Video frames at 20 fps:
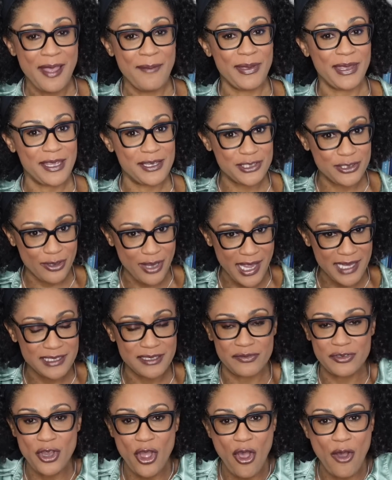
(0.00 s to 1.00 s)
because you guys
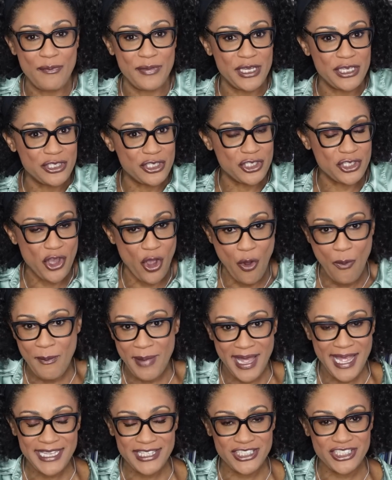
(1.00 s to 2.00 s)
have taught me so
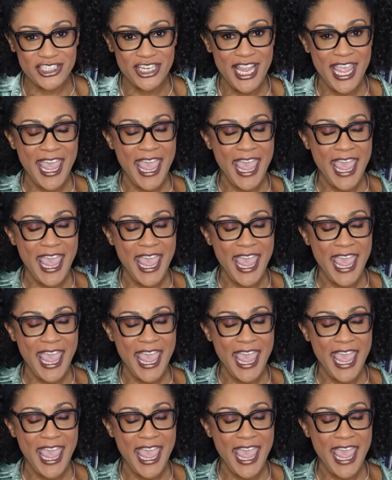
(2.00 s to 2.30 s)
much.